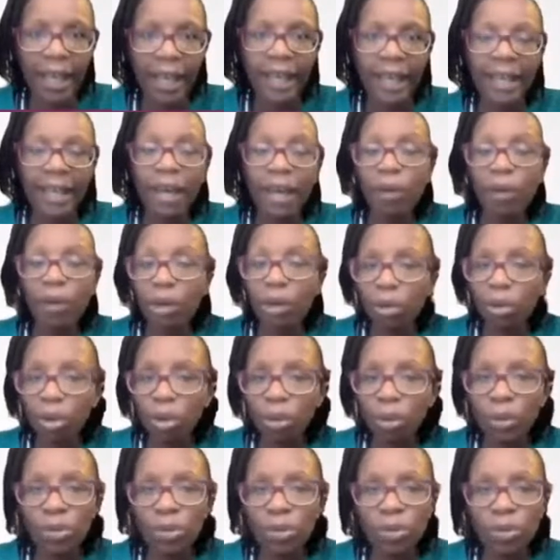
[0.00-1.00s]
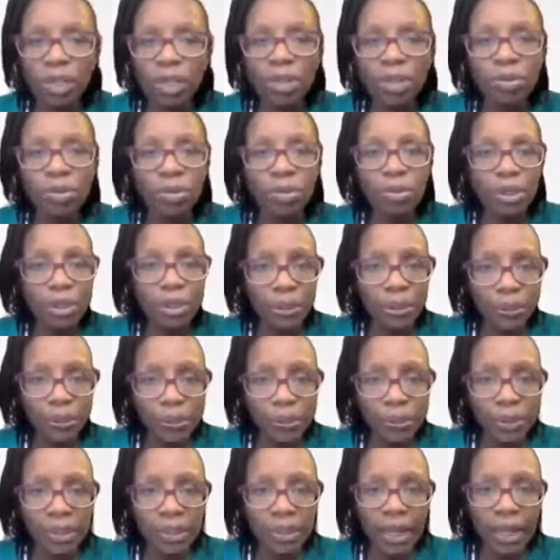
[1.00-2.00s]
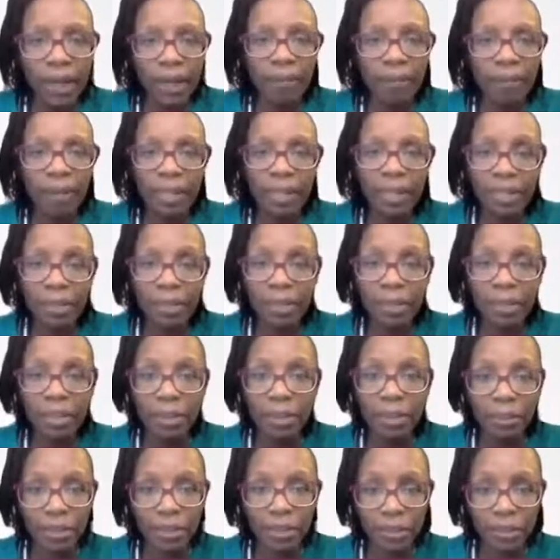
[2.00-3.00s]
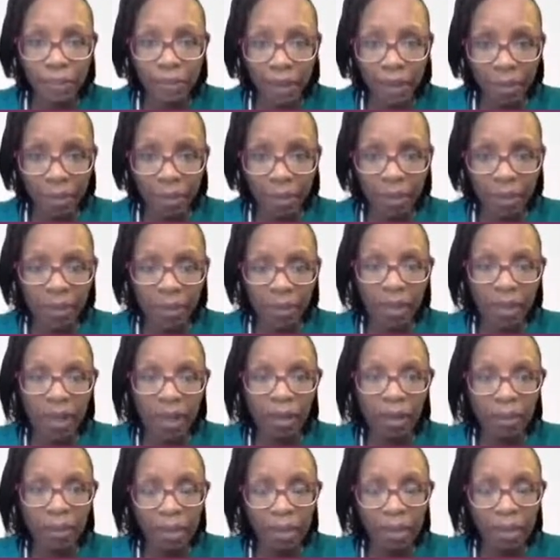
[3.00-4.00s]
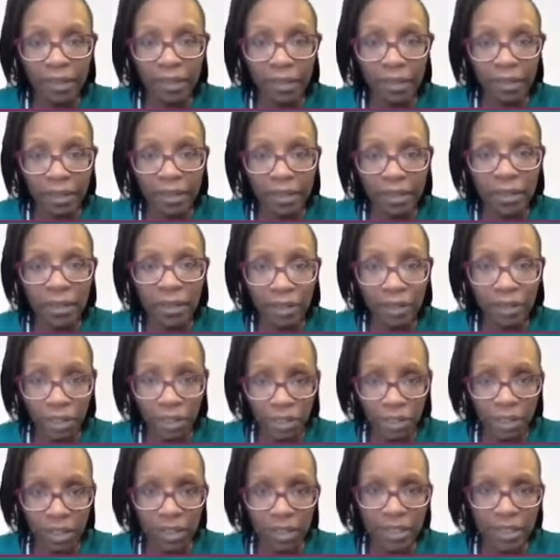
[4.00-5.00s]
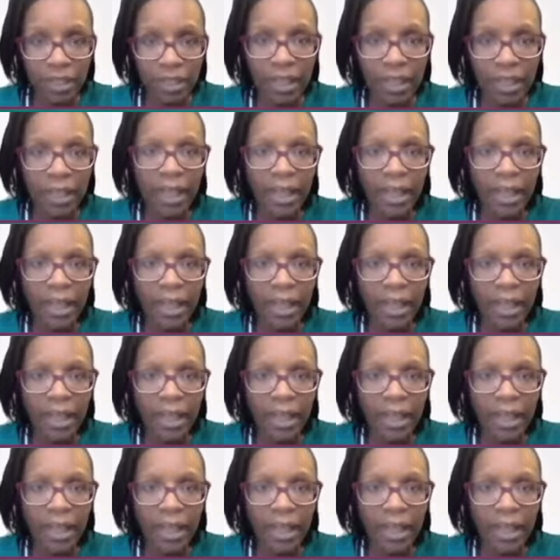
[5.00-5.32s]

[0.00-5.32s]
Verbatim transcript: And our goal was really to reduce um, antibiotic prescribing among, in these conditions.